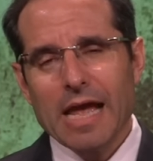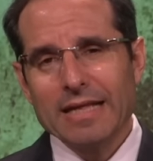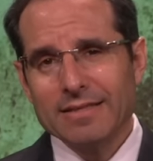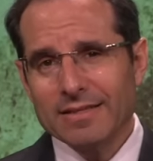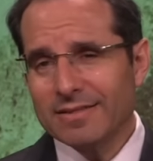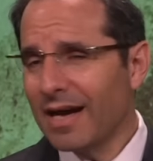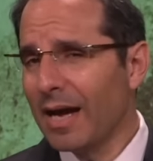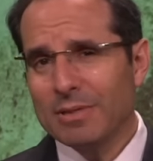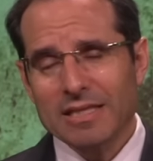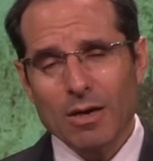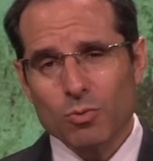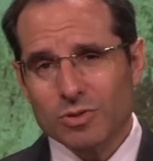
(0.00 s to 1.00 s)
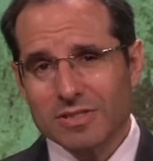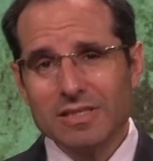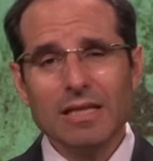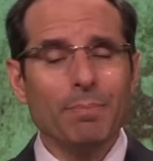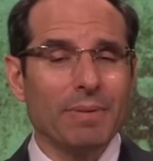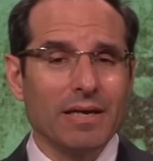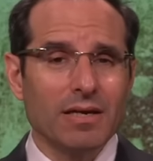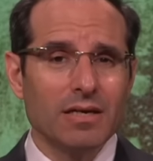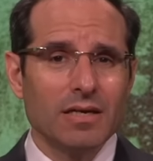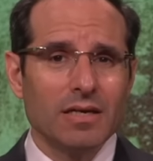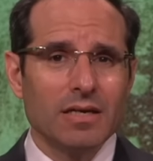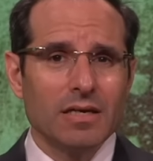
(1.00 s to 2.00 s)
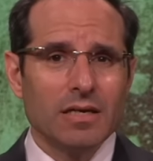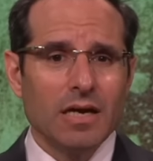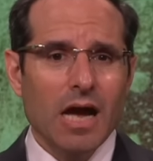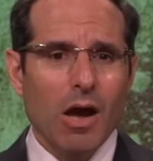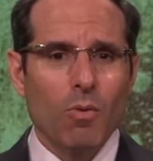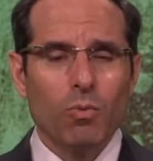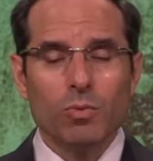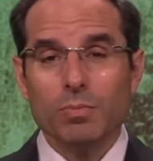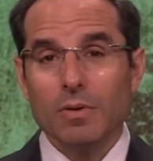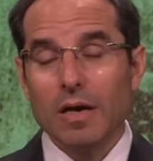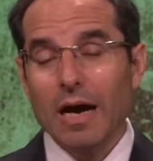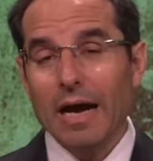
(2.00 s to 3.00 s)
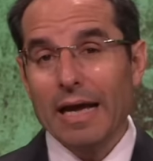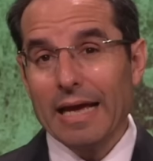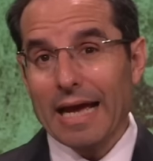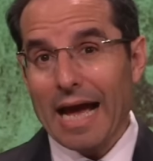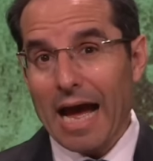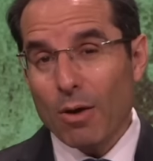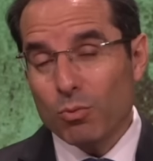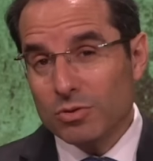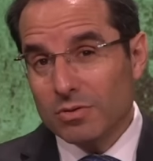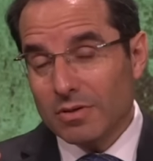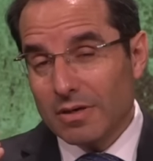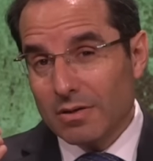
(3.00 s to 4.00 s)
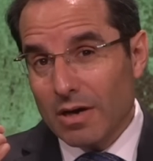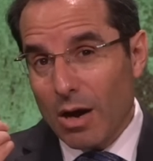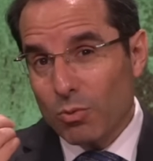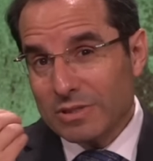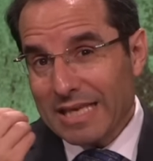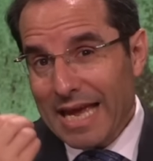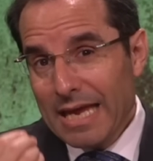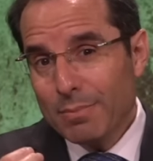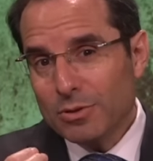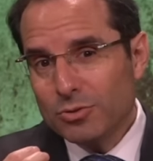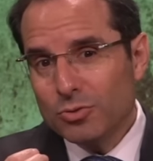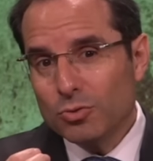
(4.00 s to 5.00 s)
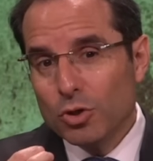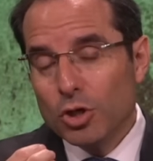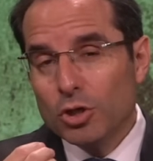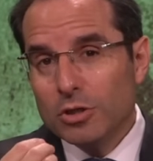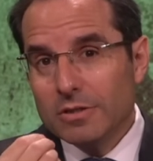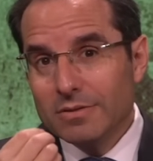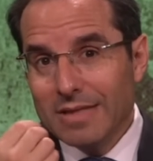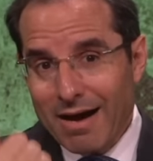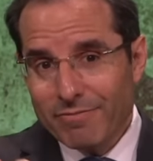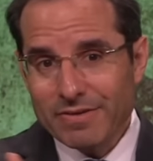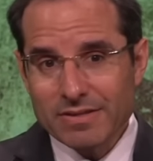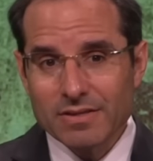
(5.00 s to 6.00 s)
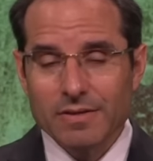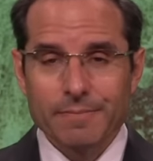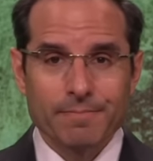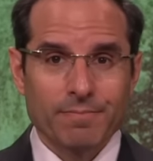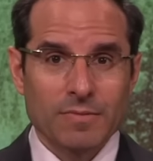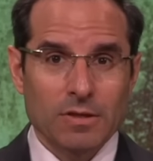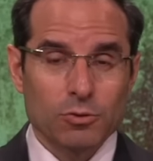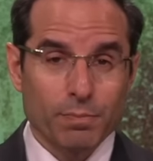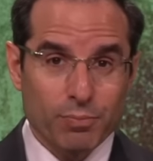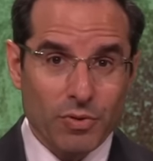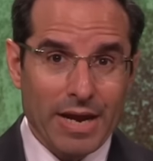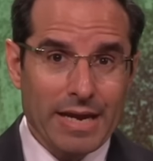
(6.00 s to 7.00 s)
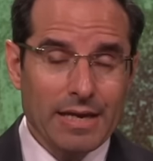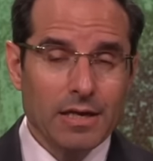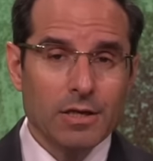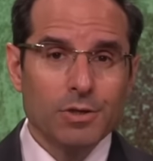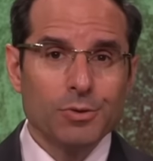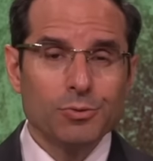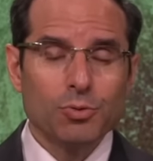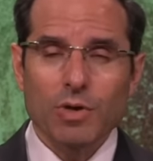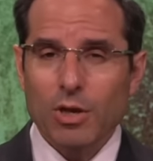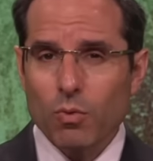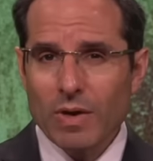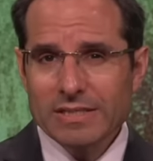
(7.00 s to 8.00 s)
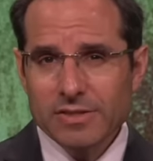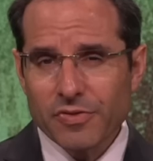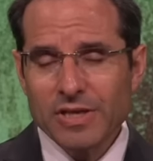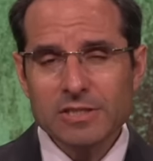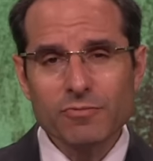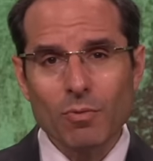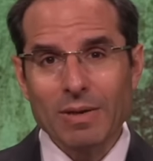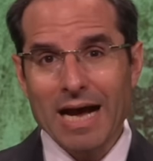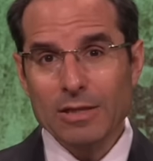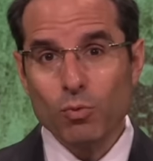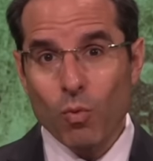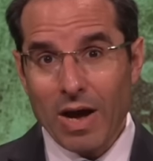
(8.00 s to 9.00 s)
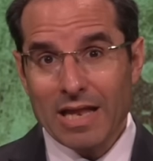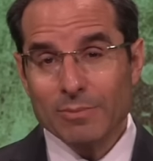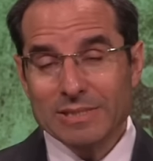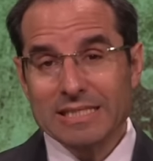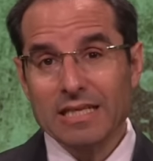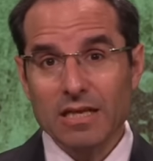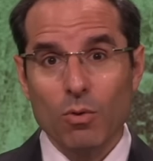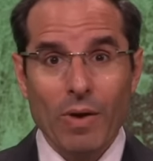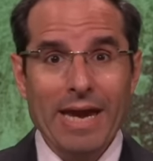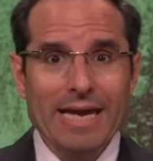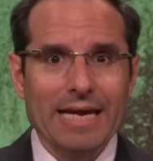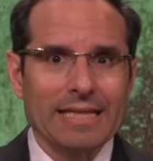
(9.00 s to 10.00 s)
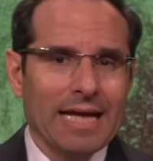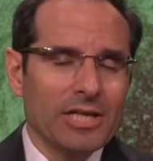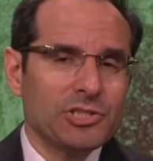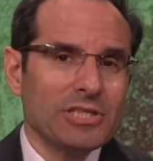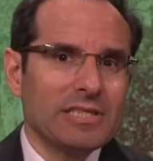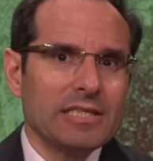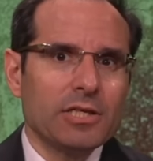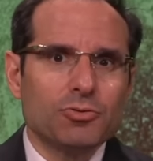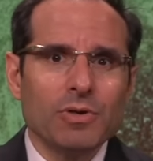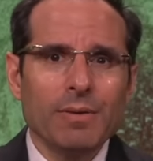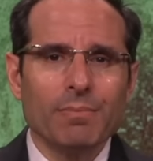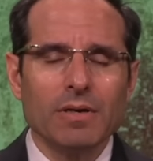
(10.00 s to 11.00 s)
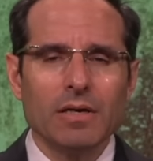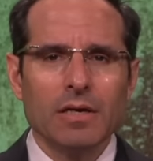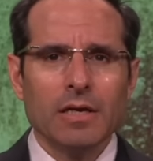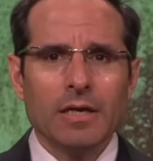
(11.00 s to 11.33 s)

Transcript: At the time that I was sleeping, I would, I would, I was able to daven, to pray, to request things from God while I'm still awake and not just in a dream.